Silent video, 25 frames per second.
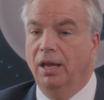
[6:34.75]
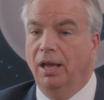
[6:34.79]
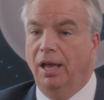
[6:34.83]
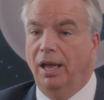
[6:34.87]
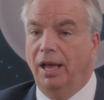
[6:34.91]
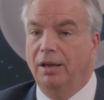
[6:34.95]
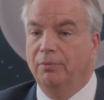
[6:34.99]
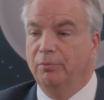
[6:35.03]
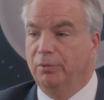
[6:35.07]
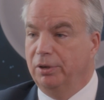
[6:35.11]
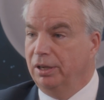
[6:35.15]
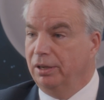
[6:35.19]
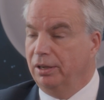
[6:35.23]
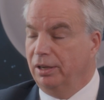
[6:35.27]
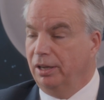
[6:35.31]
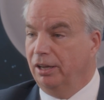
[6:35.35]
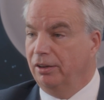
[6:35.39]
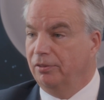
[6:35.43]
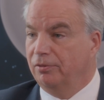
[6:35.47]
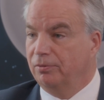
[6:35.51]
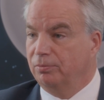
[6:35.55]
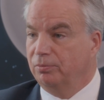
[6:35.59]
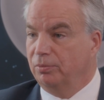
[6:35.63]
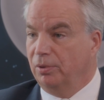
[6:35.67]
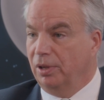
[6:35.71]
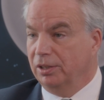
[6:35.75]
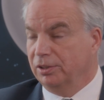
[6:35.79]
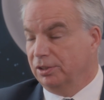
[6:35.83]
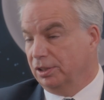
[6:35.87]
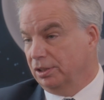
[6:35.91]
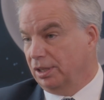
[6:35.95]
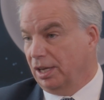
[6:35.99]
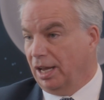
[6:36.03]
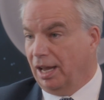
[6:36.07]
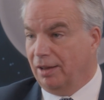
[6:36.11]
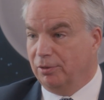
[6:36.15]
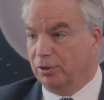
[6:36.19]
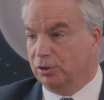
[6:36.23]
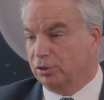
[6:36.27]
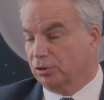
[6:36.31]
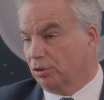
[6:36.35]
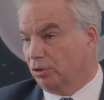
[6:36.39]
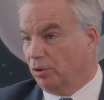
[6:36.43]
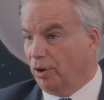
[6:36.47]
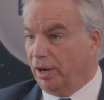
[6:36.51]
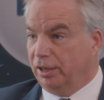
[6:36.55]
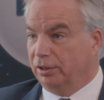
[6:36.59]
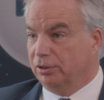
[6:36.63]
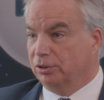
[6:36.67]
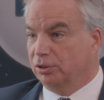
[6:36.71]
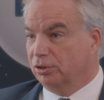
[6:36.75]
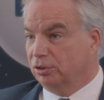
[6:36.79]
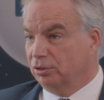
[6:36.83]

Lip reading: And since I have this great